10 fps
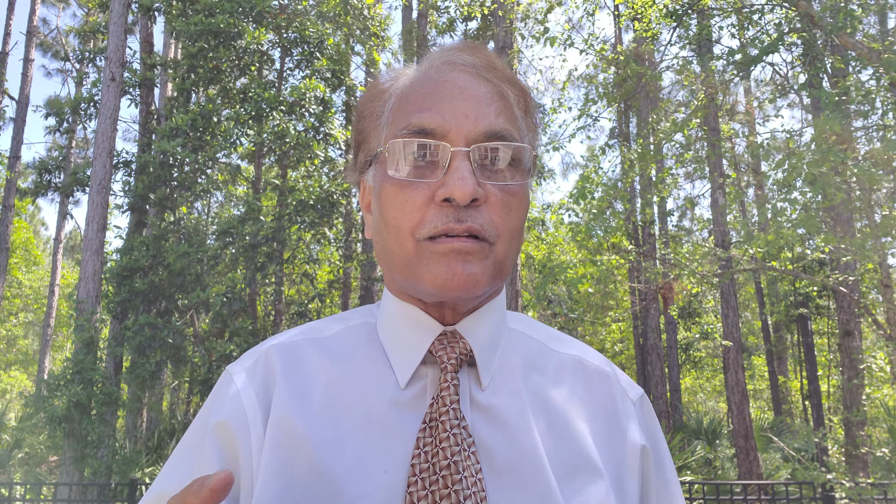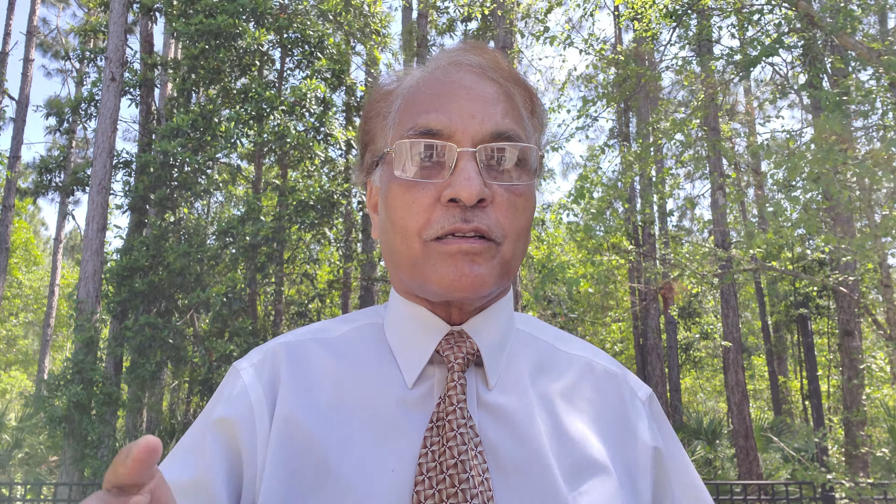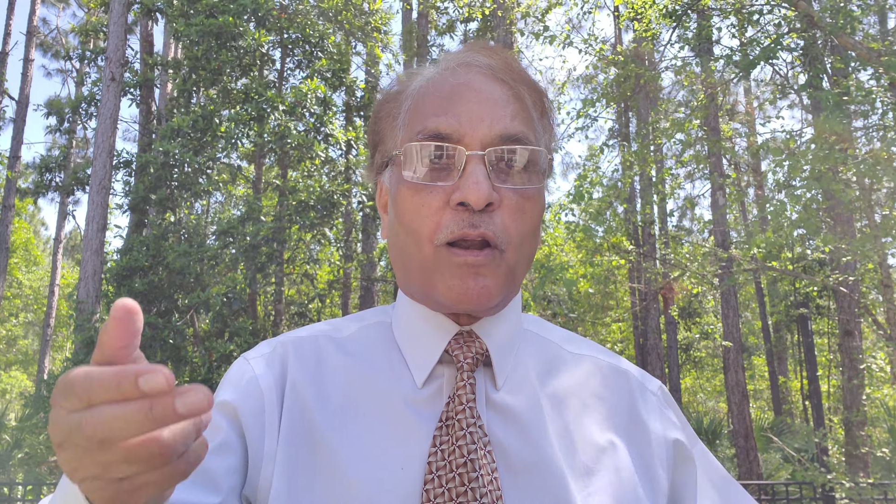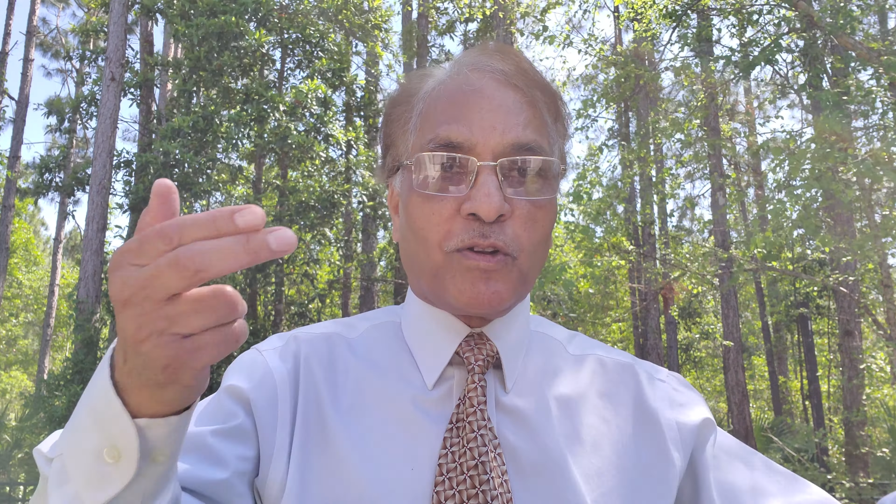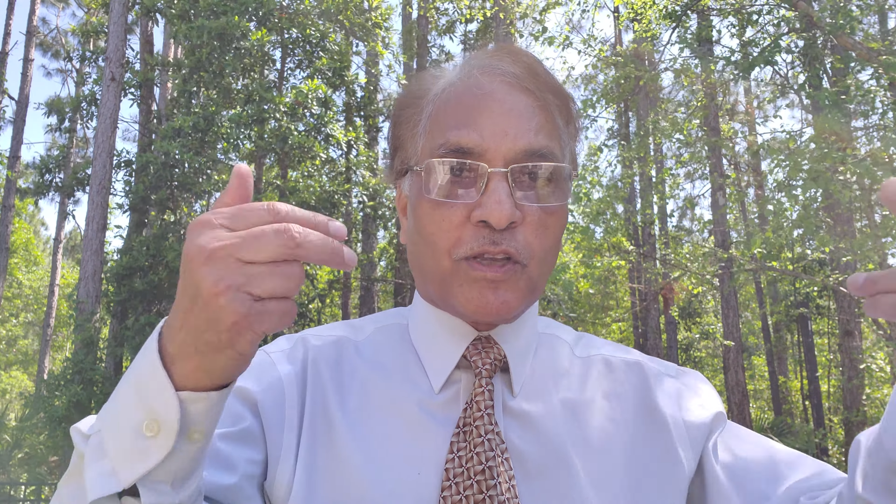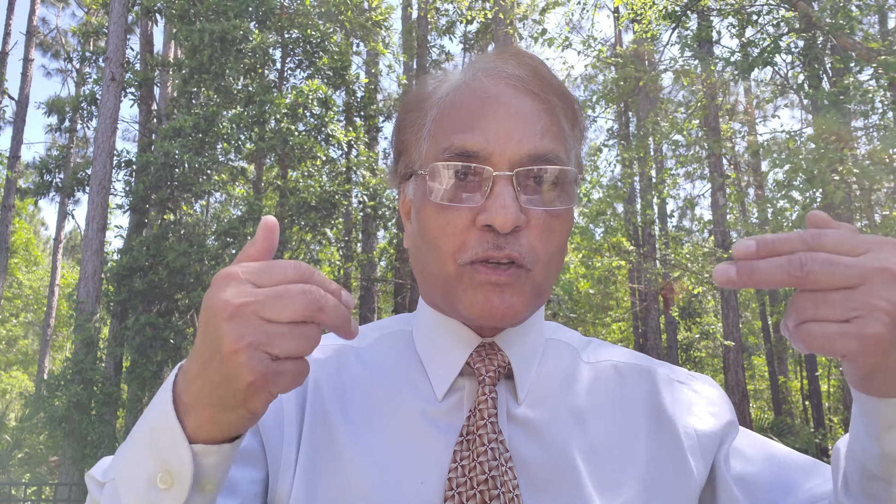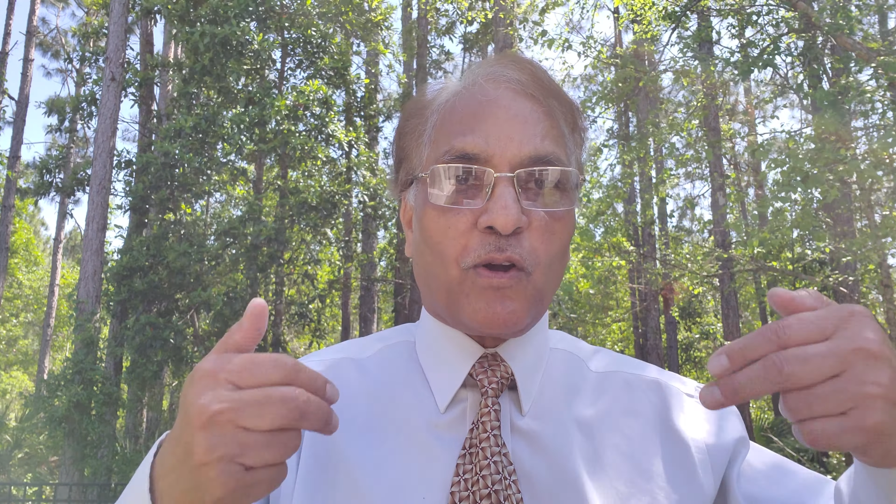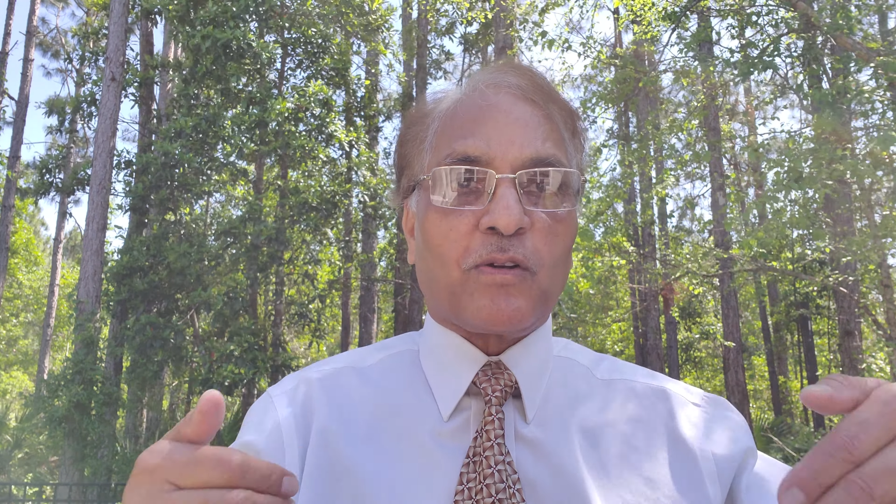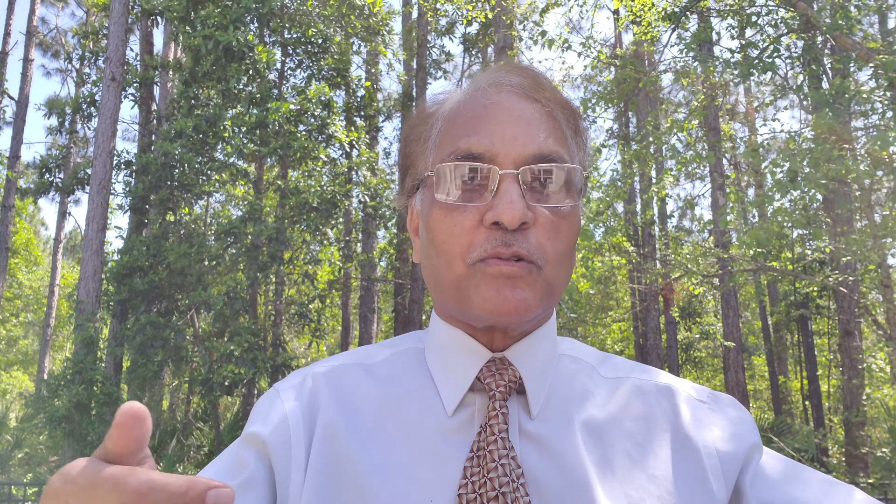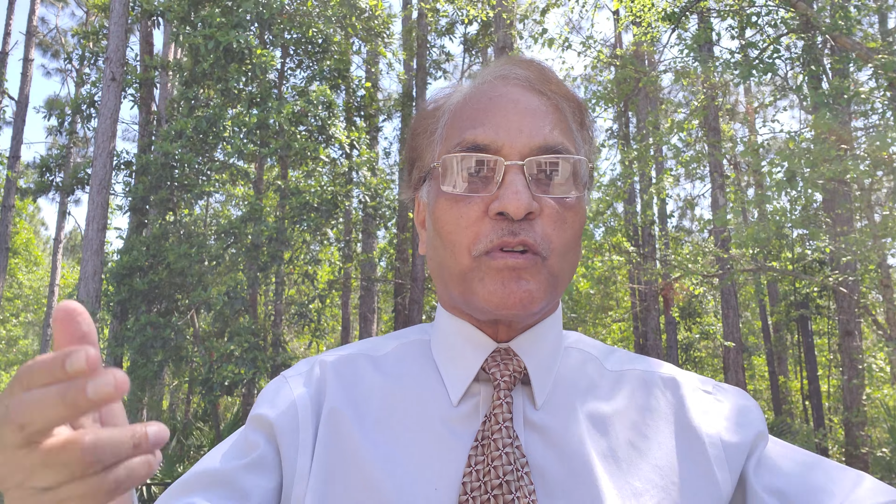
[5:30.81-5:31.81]
round the
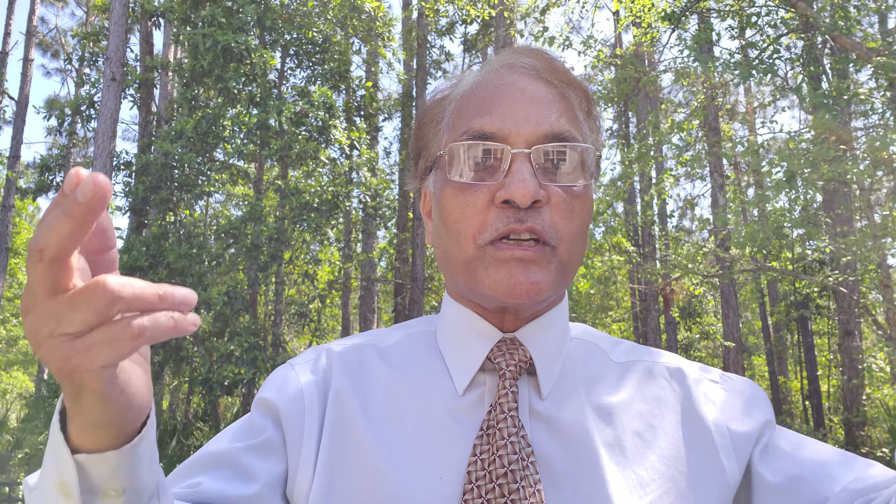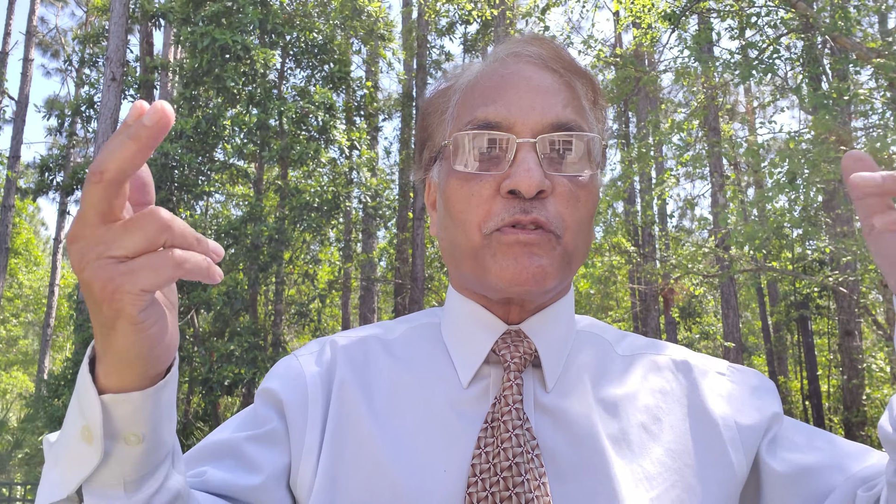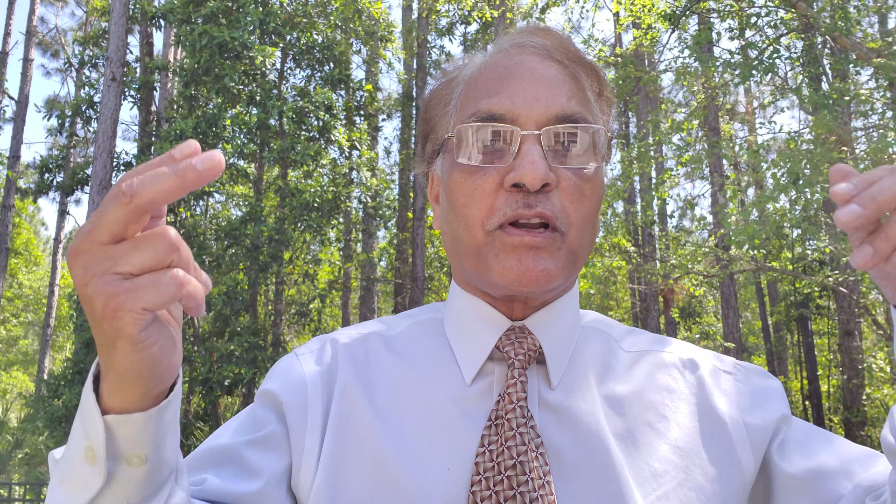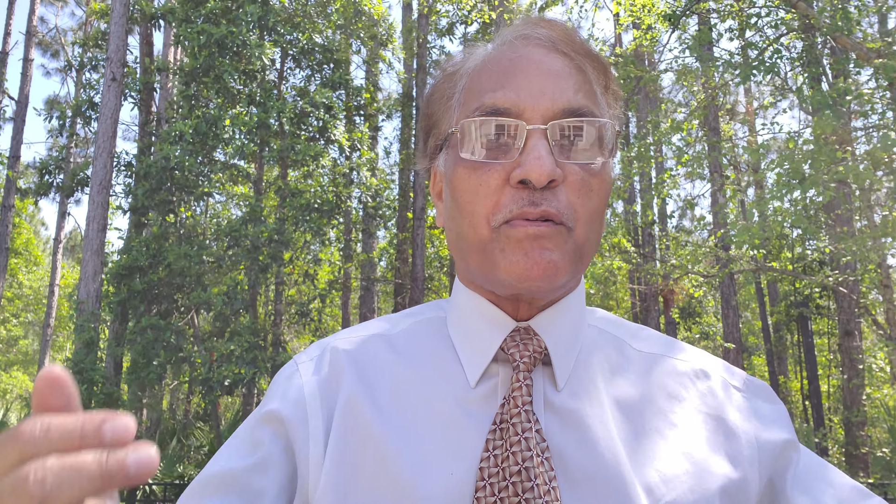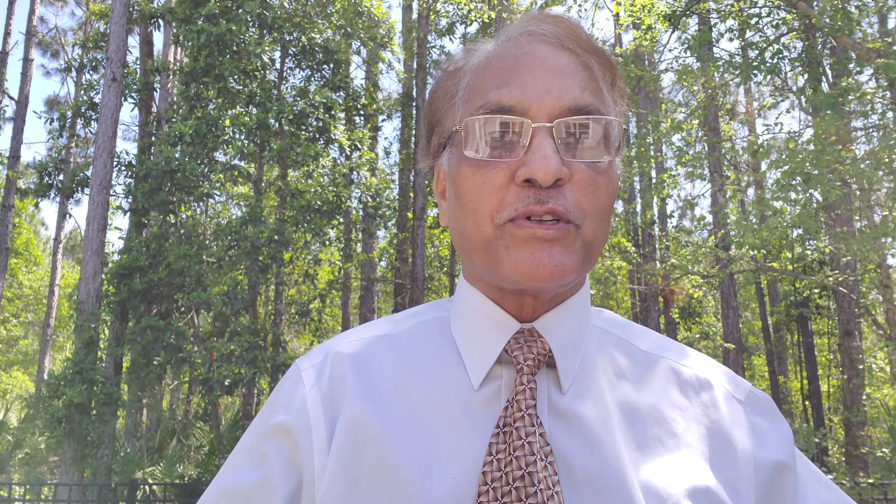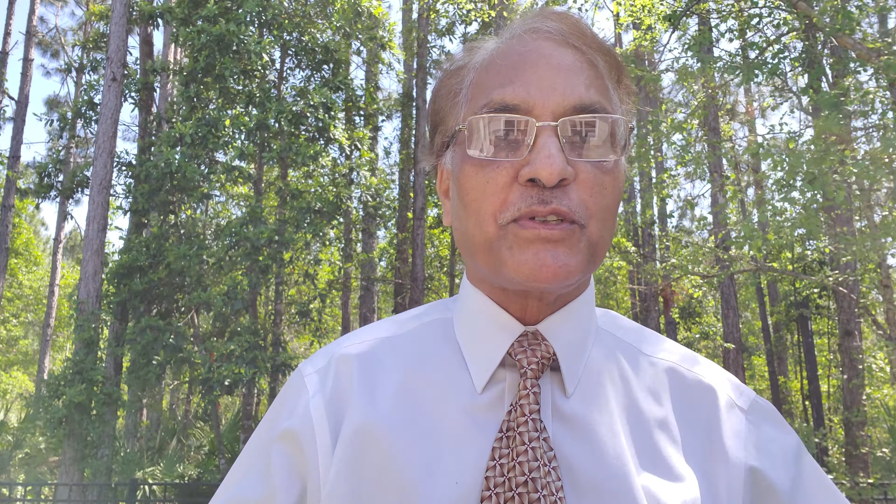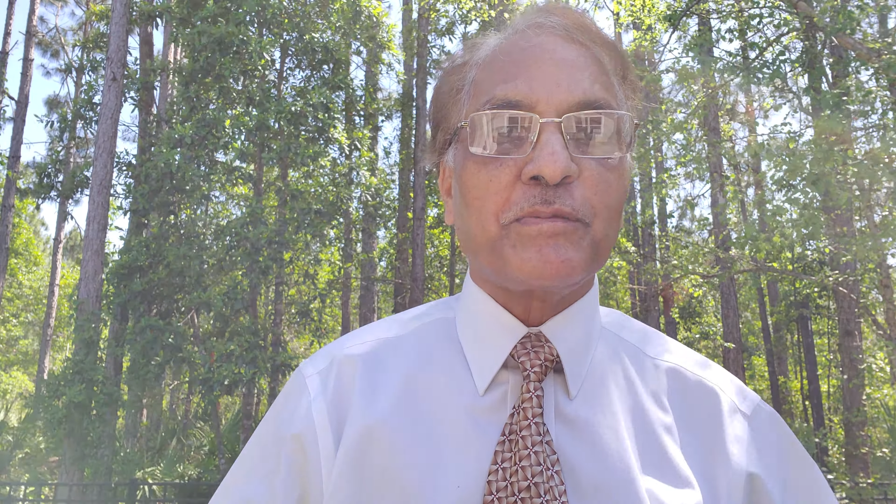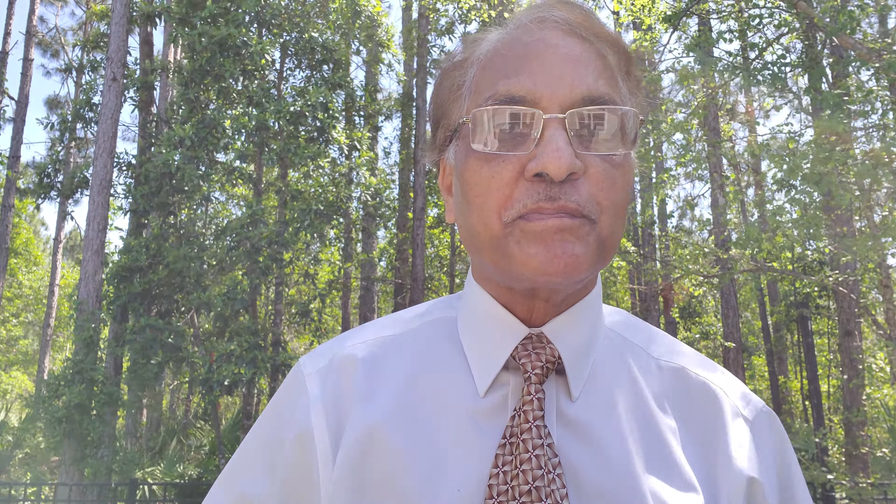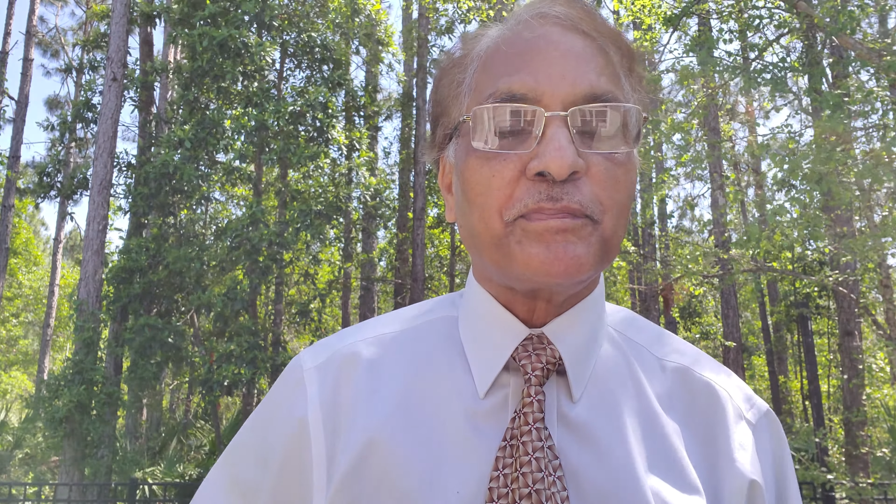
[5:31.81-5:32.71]
clock, 24 hours.